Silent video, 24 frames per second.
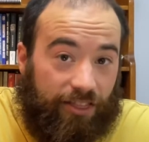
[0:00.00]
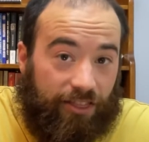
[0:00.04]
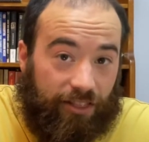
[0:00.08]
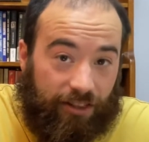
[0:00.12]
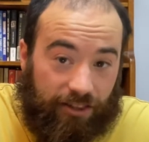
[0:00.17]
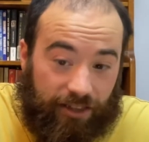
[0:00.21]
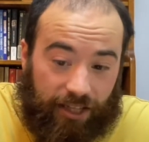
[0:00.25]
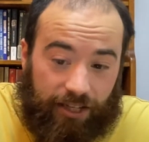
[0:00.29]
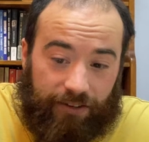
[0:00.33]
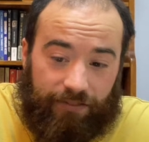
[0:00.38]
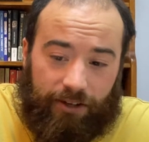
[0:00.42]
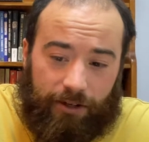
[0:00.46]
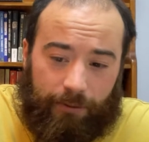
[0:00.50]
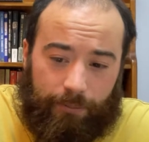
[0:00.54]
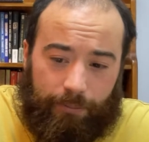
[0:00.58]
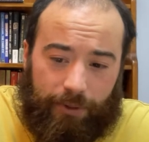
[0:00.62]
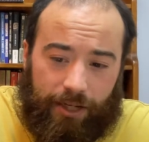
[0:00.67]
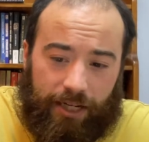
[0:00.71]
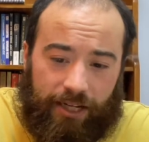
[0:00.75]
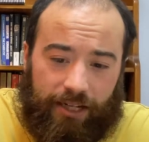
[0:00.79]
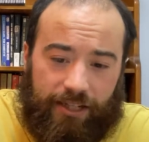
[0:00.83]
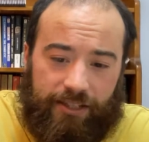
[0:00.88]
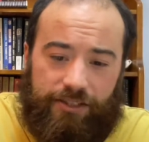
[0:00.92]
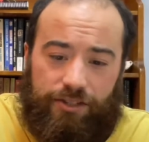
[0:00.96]
the living
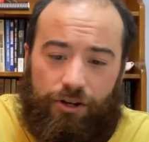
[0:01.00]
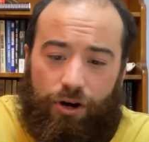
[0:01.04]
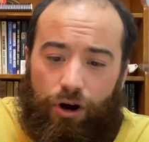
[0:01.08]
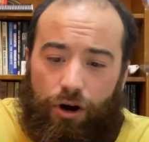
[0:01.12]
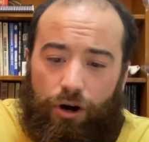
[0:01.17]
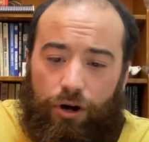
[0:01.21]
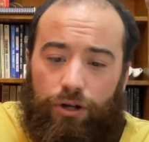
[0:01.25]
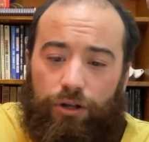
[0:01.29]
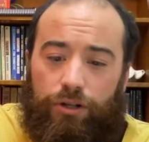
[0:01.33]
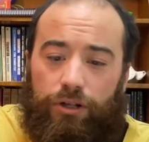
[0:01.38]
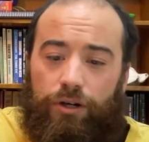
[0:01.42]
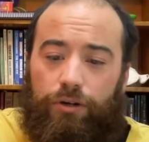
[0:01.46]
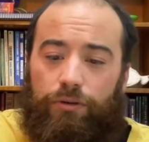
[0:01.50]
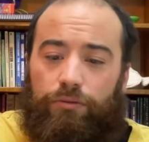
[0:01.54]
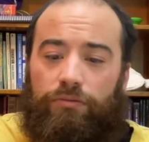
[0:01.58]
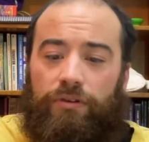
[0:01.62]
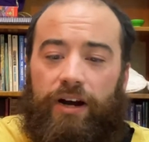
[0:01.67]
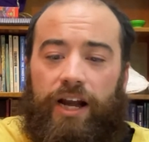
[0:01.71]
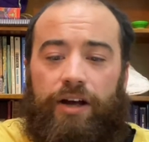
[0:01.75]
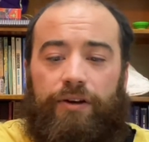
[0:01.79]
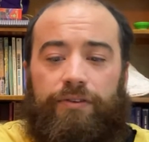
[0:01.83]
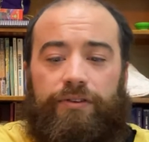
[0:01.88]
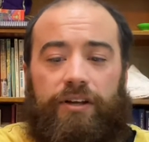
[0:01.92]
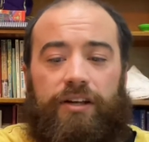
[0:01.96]
beings all
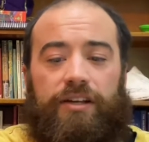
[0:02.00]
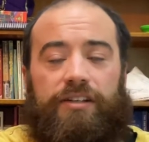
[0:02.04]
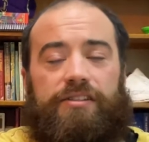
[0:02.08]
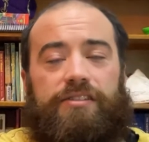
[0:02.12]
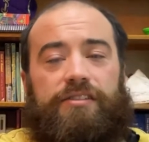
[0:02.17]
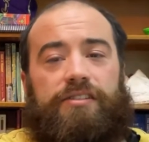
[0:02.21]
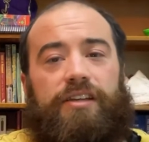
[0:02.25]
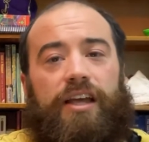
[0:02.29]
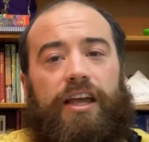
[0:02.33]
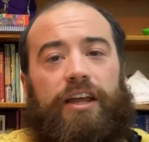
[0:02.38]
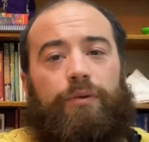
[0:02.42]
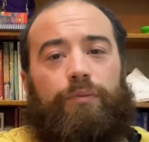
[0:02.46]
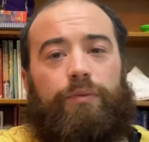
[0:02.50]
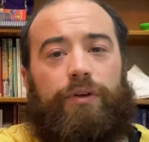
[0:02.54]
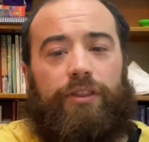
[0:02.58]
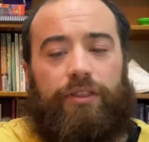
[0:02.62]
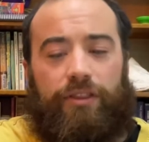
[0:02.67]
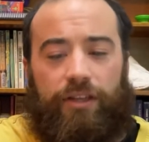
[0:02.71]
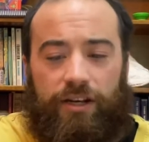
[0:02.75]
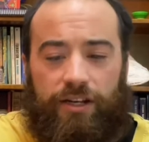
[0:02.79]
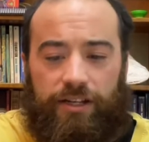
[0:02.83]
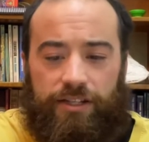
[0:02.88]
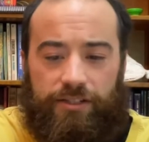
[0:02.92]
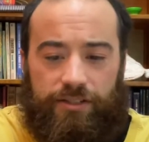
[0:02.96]
around us and
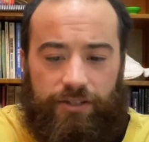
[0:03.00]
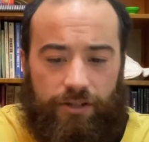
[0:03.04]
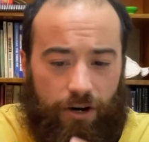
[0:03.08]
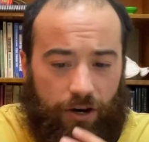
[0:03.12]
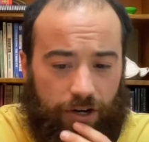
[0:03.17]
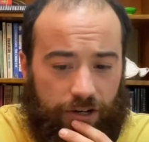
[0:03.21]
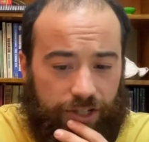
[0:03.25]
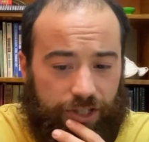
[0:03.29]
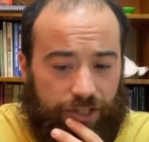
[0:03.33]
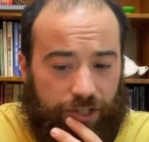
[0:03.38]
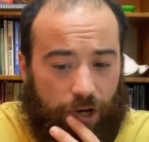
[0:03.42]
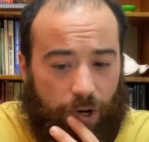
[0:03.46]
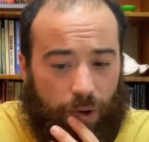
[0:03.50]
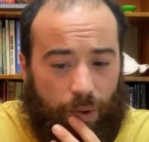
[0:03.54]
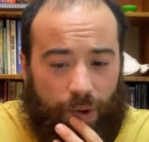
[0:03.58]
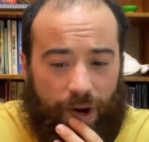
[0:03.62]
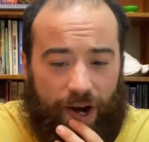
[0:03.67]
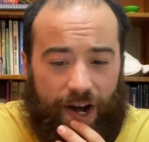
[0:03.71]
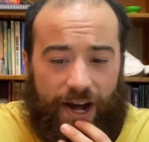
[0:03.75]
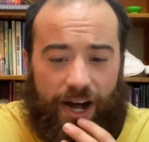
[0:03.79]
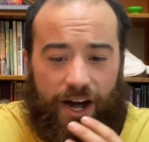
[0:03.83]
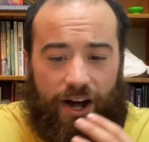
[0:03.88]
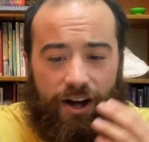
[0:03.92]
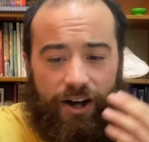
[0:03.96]
within us, are so
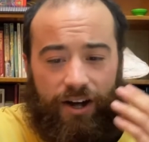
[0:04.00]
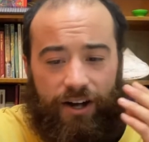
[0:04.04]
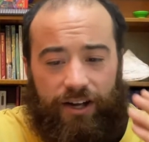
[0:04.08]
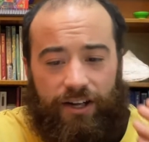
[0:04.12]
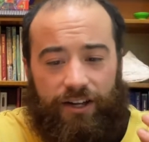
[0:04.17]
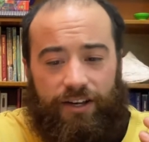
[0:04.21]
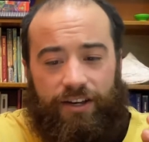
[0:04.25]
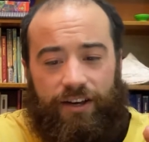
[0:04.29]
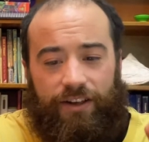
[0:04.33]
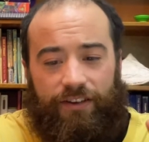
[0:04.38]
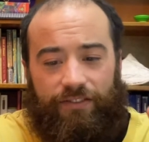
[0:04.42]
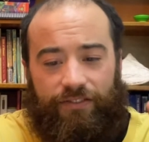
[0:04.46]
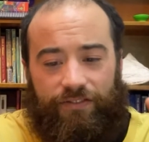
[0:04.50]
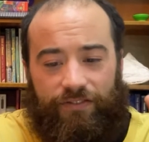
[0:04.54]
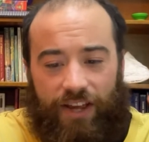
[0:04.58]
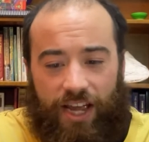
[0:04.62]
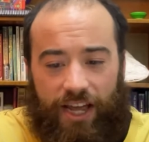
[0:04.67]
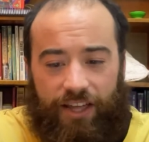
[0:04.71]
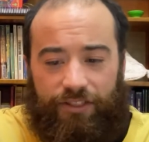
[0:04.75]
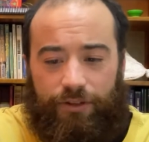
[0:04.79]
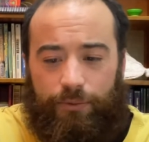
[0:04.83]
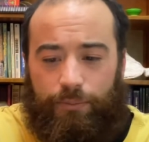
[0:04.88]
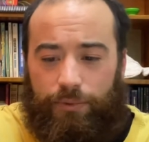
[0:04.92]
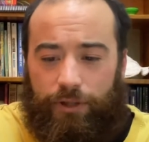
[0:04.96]

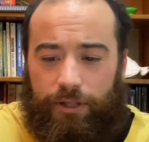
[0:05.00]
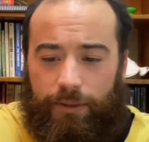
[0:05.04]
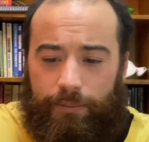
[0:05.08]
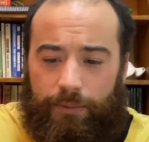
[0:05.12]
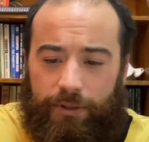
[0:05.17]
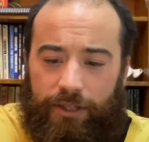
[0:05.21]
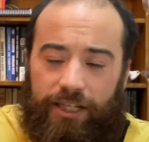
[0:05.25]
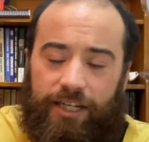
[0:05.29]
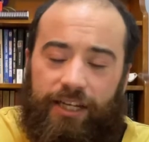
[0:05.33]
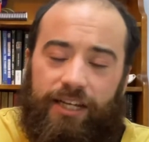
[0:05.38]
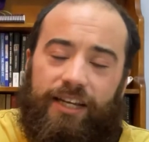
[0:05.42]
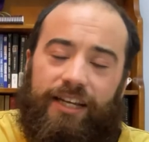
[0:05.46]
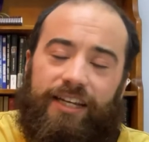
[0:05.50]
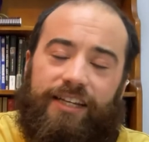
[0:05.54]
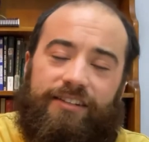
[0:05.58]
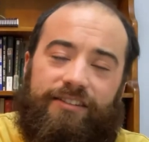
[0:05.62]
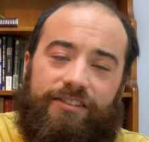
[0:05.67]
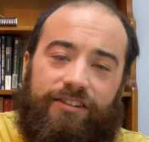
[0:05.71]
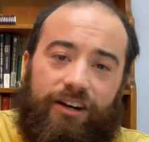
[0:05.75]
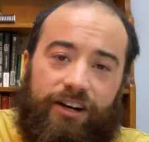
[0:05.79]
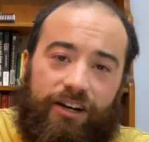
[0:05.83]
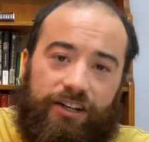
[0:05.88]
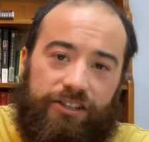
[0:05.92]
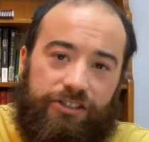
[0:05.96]
unfathomably in
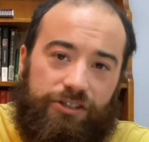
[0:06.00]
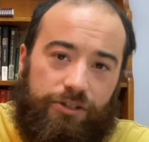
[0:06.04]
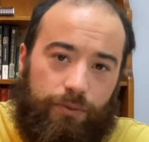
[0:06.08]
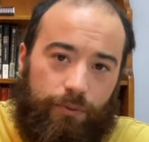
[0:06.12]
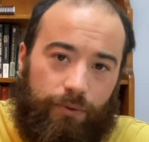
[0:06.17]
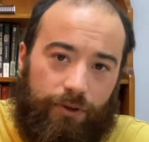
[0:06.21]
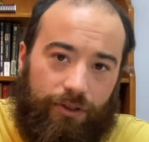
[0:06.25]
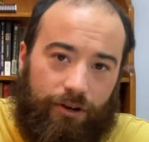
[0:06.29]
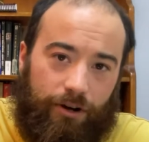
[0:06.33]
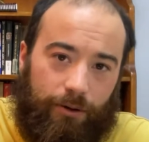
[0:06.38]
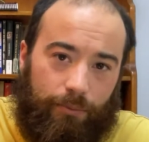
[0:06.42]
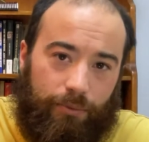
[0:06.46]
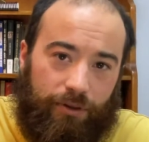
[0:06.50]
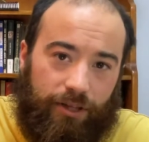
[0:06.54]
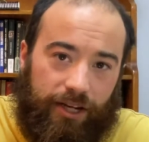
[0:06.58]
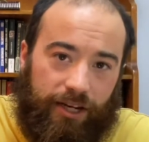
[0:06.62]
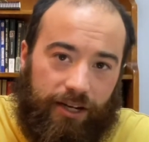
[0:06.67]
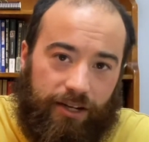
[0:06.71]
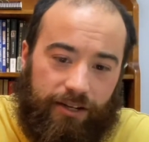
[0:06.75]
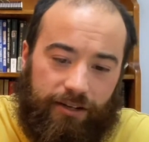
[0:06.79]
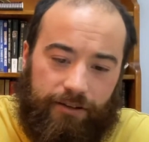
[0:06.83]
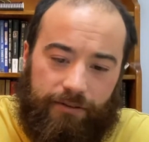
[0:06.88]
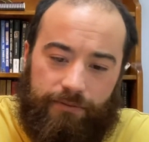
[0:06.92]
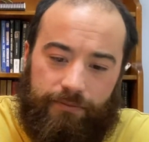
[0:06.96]
touch with our
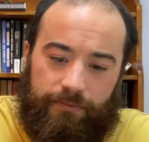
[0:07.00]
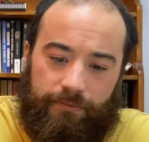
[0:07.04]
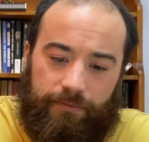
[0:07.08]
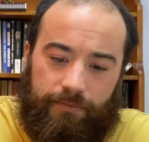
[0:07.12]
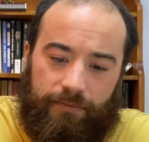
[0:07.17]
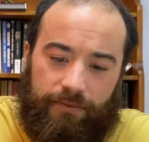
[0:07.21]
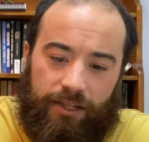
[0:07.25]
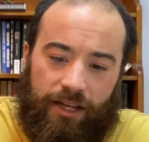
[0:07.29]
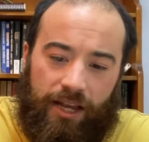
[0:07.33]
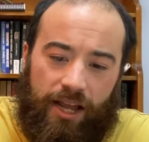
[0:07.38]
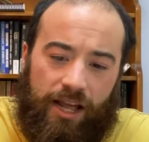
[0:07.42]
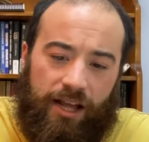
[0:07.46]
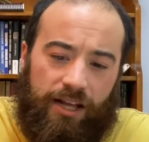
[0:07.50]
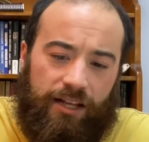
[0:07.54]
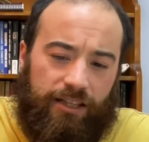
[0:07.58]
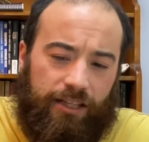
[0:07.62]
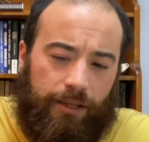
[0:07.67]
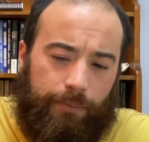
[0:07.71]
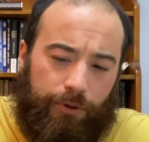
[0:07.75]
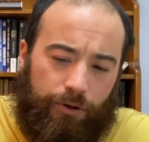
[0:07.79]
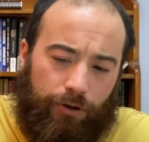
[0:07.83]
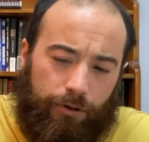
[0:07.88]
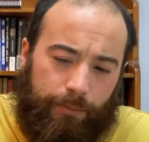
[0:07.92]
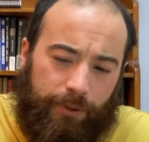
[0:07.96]
planet.
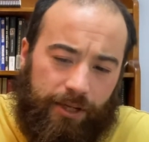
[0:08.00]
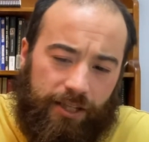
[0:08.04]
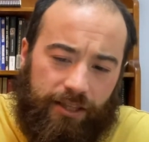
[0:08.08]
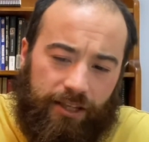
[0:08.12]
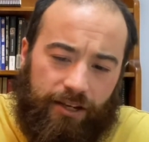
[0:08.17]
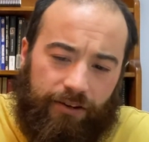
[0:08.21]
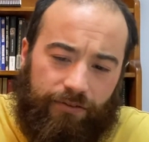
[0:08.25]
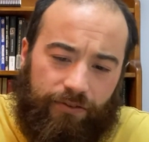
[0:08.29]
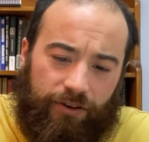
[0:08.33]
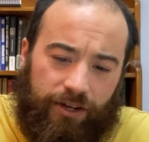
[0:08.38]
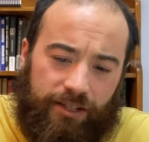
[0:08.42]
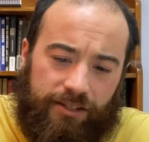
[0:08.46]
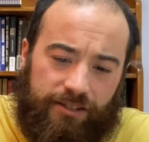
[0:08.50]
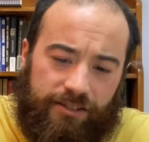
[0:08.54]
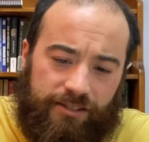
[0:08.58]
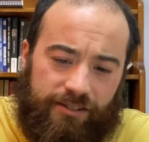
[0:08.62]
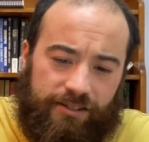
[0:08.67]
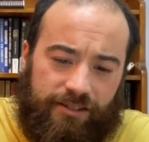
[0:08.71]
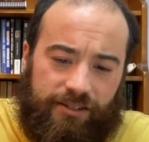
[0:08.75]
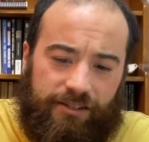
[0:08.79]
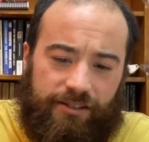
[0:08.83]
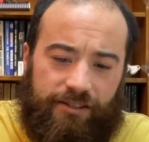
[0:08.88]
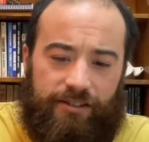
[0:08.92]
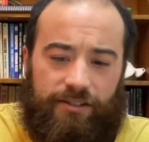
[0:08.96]
Let me repeat that for
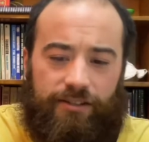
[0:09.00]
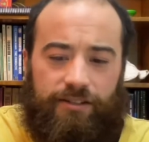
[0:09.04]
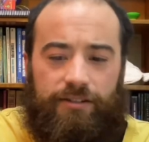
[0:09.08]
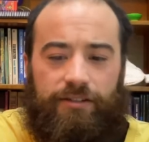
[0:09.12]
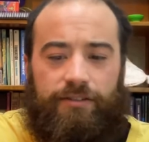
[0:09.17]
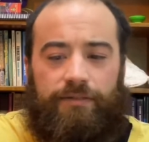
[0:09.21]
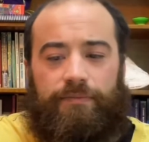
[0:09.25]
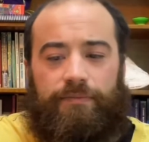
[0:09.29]
emphasis.